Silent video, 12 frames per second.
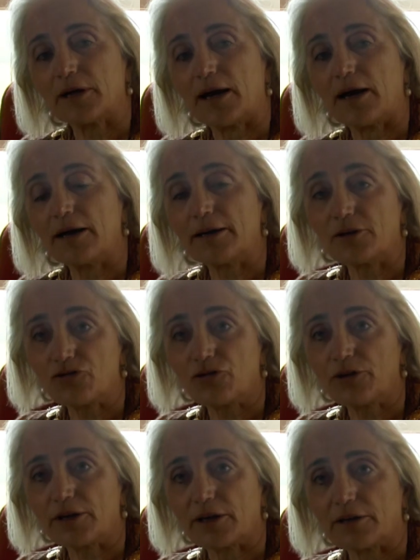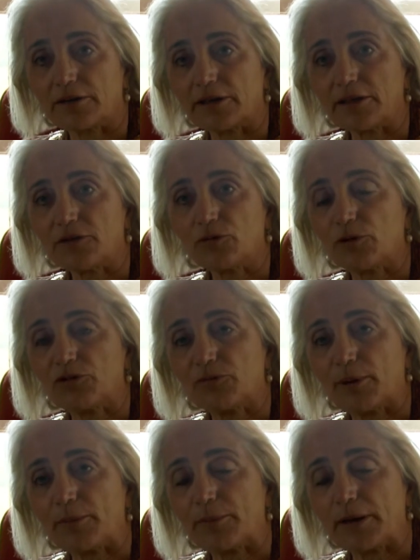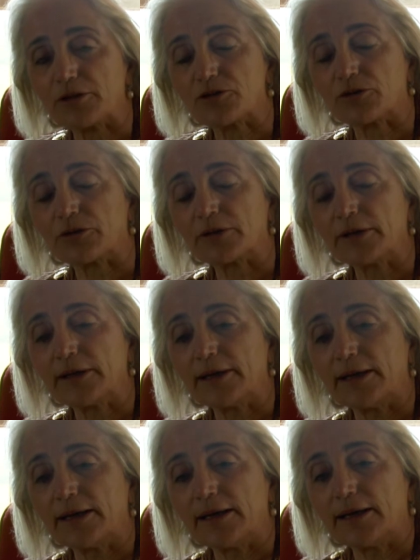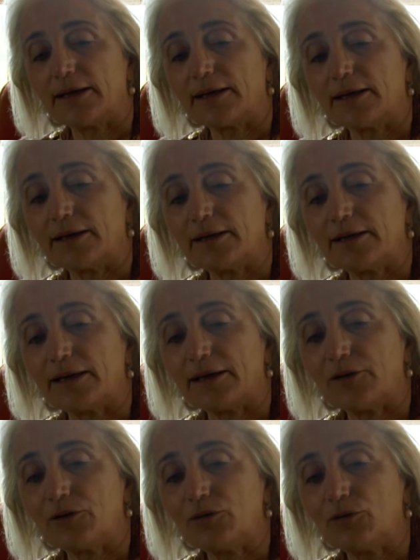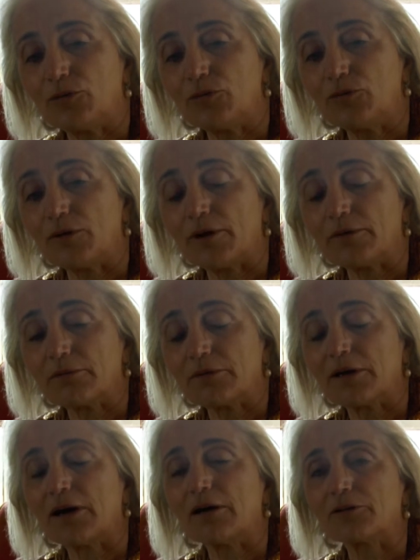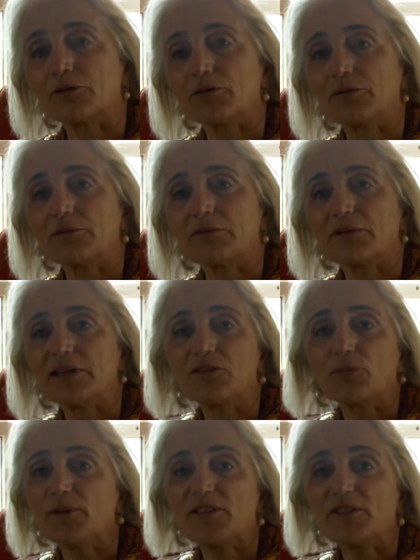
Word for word: I enjoy gardening, it's one of my passion. You garden, it's a bit